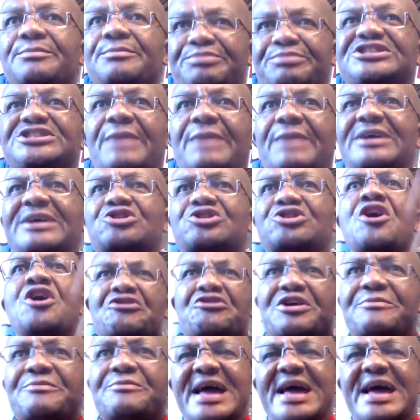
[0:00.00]
British
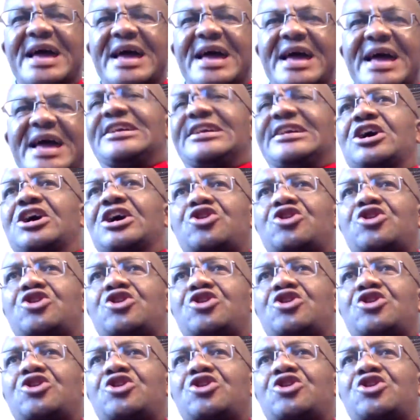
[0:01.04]
ambassador remain in a